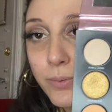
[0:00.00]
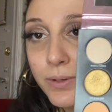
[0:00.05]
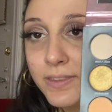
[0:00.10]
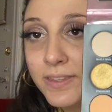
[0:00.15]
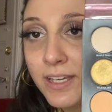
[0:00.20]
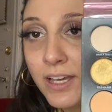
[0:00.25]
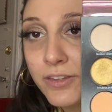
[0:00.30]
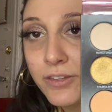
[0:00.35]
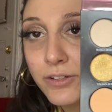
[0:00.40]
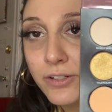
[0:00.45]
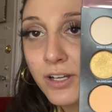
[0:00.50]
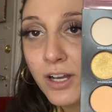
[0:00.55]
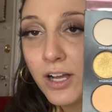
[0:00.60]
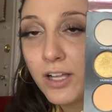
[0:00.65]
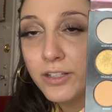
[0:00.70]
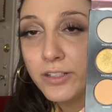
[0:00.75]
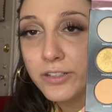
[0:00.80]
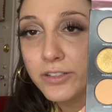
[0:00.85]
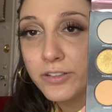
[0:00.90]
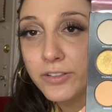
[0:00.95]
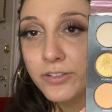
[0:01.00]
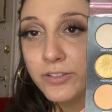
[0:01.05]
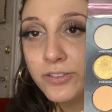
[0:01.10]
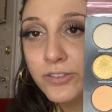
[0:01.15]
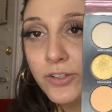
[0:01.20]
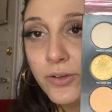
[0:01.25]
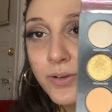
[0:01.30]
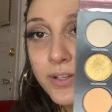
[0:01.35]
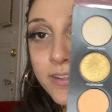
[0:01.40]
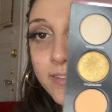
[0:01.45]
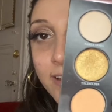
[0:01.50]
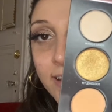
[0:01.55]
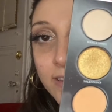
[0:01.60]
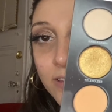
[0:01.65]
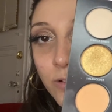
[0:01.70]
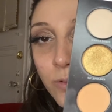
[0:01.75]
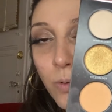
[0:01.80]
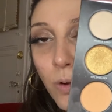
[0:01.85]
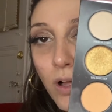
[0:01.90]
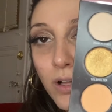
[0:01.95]
with the other colors. So it's not the
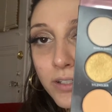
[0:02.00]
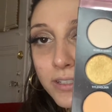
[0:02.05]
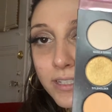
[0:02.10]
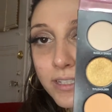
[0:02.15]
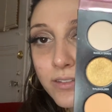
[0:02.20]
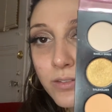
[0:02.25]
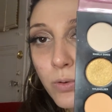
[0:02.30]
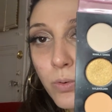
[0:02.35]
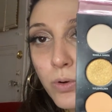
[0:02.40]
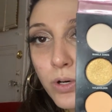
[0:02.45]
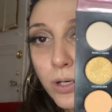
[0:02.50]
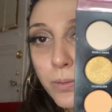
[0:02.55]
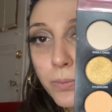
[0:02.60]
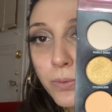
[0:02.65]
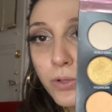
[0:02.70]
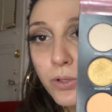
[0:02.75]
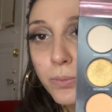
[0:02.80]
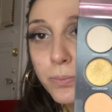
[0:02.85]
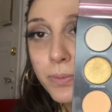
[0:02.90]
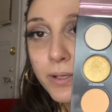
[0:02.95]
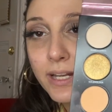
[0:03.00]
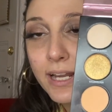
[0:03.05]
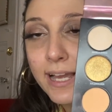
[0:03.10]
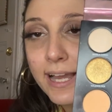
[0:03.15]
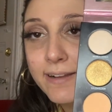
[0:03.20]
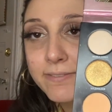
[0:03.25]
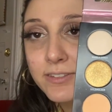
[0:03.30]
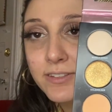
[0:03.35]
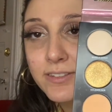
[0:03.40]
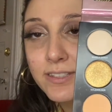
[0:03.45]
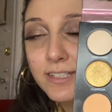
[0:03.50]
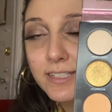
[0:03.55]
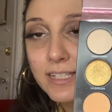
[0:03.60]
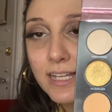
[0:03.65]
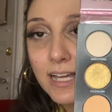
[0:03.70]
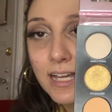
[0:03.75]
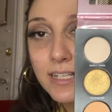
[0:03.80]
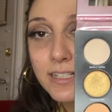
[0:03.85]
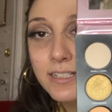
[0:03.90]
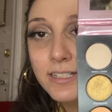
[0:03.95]
quality is horrible, but I have to say
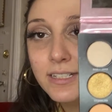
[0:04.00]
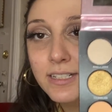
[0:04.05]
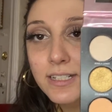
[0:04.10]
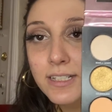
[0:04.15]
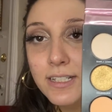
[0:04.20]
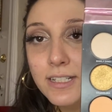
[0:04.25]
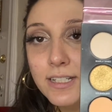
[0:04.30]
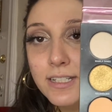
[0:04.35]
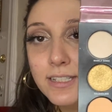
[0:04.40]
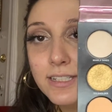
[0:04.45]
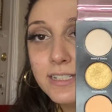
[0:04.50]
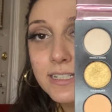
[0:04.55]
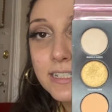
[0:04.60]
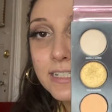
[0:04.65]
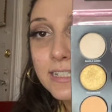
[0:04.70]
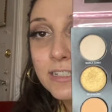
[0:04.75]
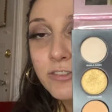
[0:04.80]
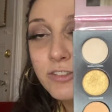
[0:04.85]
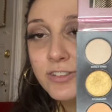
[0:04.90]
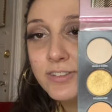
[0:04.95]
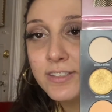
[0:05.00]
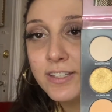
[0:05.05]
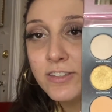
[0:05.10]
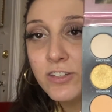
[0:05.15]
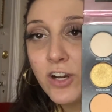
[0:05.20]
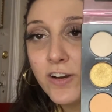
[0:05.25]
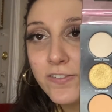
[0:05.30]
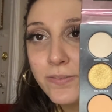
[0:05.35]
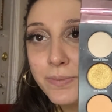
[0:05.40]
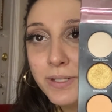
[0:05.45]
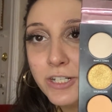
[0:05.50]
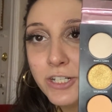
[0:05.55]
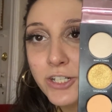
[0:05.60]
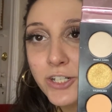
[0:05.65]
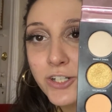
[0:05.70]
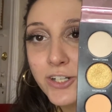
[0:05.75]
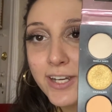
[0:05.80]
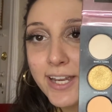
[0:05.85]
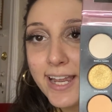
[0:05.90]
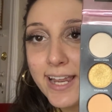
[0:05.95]
that it's hard for me to
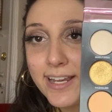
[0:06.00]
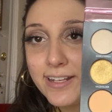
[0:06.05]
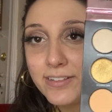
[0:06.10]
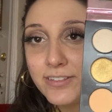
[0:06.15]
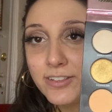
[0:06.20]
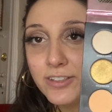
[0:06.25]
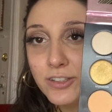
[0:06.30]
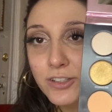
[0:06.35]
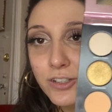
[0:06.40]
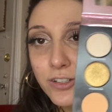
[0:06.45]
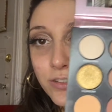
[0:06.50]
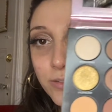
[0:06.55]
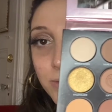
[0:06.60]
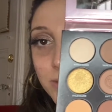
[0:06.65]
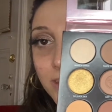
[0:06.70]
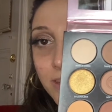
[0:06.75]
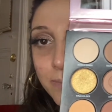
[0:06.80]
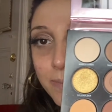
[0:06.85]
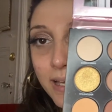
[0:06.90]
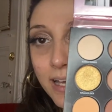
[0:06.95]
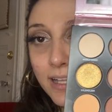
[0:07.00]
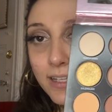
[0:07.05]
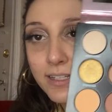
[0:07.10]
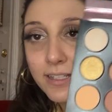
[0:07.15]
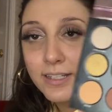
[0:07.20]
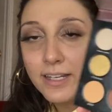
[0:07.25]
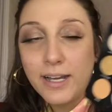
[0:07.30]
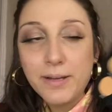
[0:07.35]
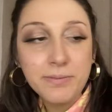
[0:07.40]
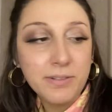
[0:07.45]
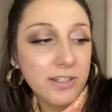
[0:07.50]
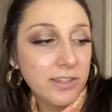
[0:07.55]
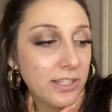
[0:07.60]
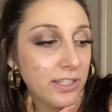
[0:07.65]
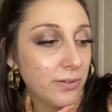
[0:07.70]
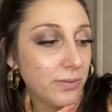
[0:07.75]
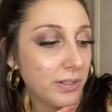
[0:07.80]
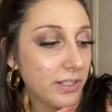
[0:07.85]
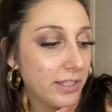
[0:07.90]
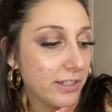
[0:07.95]
create looks with this palette.
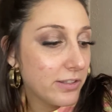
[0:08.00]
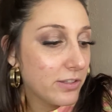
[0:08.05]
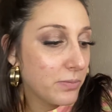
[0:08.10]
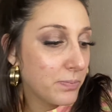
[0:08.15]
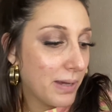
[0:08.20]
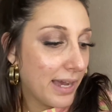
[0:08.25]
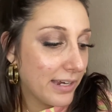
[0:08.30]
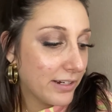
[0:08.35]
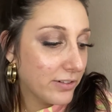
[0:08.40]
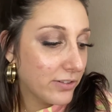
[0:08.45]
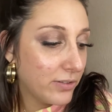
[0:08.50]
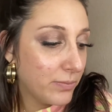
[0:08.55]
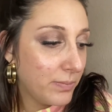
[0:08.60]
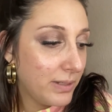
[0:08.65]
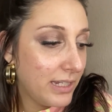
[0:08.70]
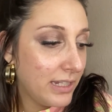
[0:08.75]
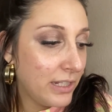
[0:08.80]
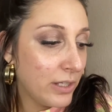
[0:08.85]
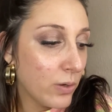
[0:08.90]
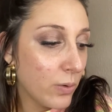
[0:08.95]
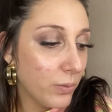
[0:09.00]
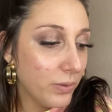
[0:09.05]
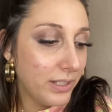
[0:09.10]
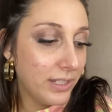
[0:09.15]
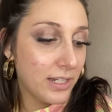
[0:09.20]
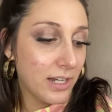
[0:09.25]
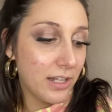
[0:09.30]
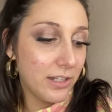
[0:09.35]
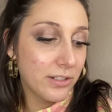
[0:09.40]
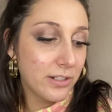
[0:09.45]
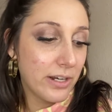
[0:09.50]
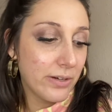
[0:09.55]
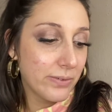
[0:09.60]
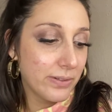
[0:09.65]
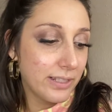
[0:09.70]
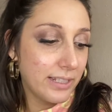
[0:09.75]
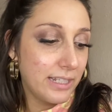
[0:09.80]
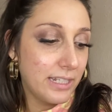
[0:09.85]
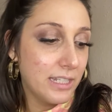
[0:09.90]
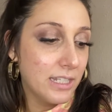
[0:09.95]
Nothing really inspires me. The only color I
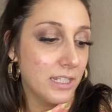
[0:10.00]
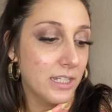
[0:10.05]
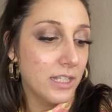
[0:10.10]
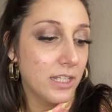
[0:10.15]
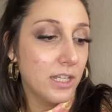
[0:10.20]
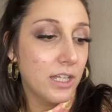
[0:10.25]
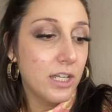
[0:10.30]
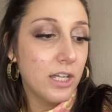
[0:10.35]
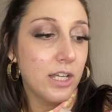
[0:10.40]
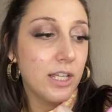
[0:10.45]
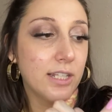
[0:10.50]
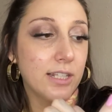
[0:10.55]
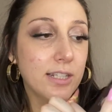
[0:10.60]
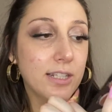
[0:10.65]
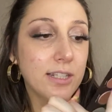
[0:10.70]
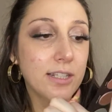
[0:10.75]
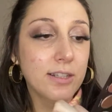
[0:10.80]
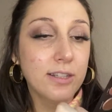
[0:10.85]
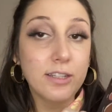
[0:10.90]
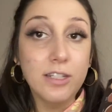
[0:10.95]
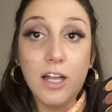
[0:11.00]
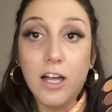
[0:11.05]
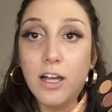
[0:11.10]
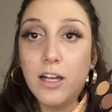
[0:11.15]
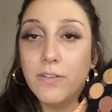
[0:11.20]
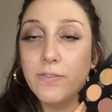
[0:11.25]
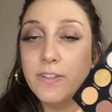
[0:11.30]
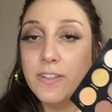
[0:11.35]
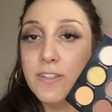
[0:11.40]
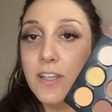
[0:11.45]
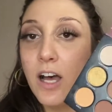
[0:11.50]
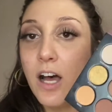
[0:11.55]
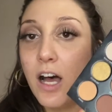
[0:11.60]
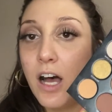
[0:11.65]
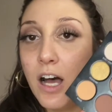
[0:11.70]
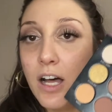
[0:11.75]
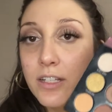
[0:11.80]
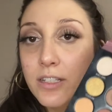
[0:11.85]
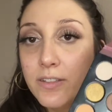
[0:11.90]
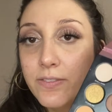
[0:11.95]
really love is
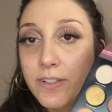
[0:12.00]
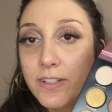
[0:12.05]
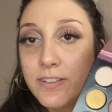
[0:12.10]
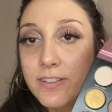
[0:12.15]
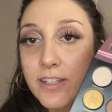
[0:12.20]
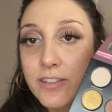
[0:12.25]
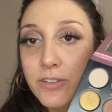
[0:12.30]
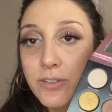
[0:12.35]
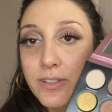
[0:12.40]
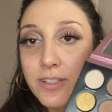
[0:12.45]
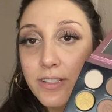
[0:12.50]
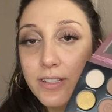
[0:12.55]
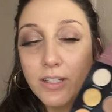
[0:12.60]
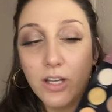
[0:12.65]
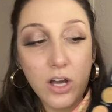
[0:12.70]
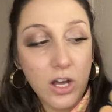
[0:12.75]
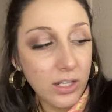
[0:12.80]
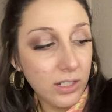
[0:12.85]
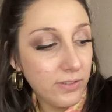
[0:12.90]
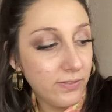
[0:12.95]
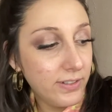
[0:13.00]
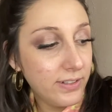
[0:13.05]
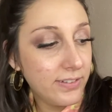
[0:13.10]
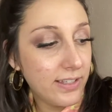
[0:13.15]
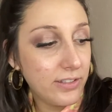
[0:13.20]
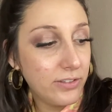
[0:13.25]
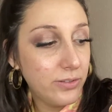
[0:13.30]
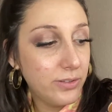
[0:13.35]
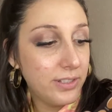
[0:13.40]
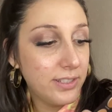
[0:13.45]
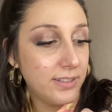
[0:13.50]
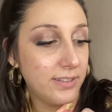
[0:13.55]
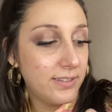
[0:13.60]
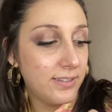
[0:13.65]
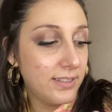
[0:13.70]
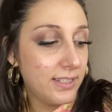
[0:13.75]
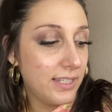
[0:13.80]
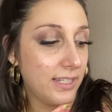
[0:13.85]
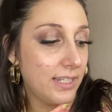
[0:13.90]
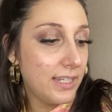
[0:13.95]
olive it, as you can
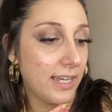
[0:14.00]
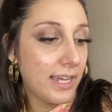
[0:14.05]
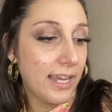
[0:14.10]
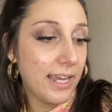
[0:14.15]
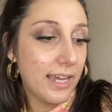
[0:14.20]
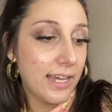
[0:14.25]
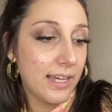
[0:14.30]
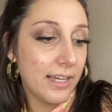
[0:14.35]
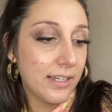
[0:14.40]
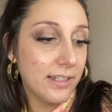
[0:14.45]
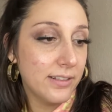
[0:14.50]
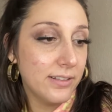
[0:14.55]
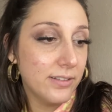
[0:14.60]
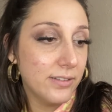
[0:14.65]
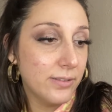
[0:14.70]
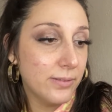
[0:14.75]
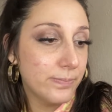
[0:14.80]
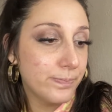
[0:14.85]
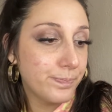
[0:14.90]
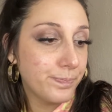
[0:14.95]
see, and